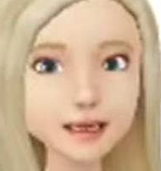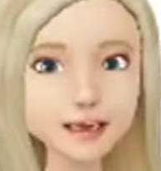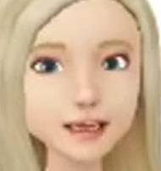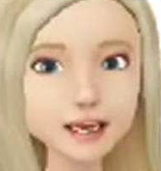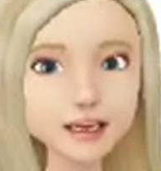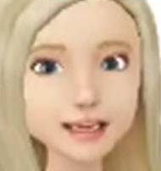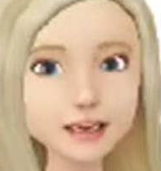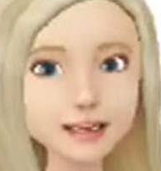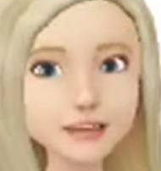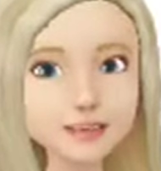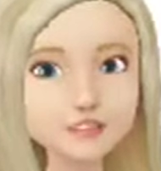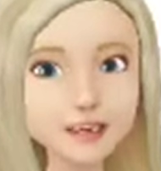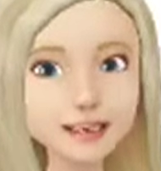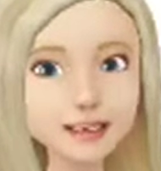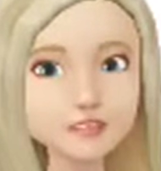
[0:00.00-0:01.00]
take the
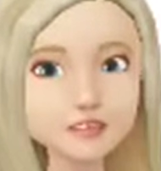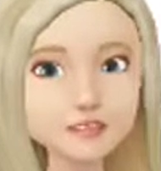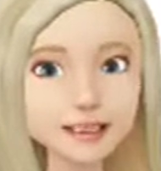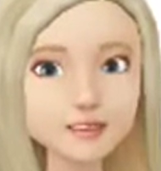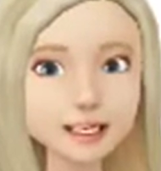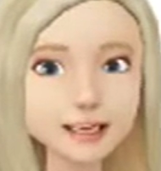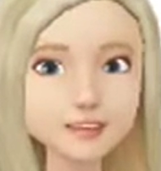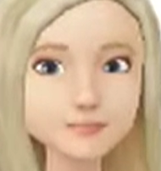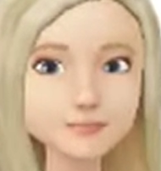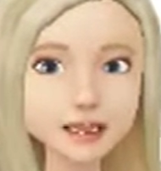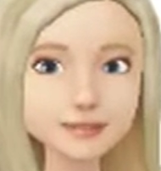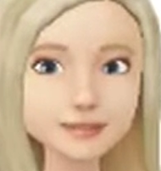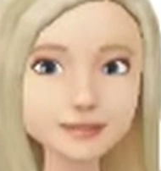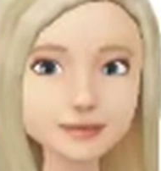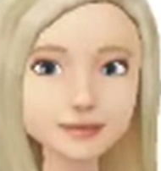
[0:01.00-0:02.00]
antiderivative of u
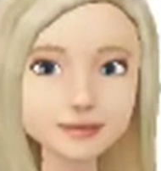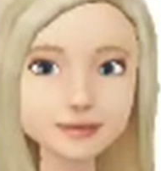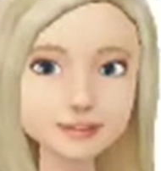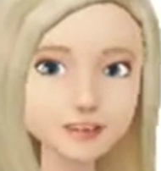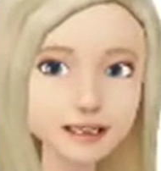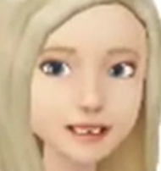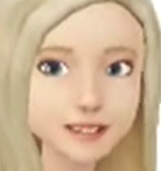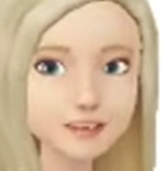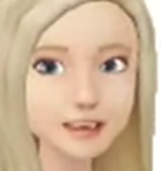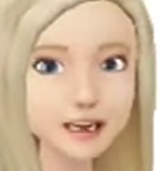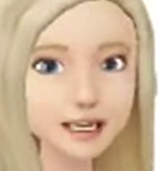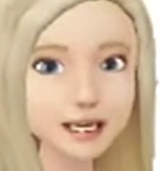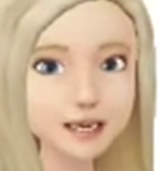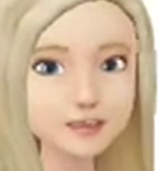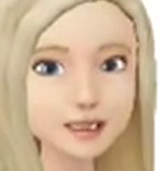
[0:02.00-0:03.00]
cubed, which you
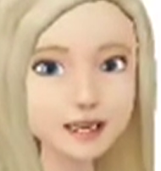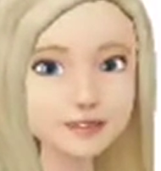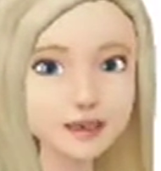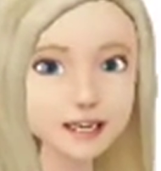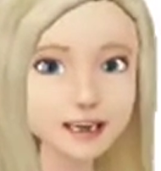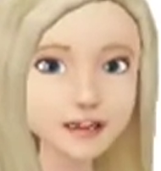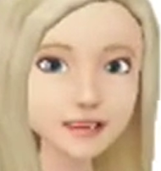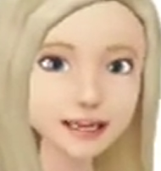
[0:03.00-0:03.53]
will add 1 to the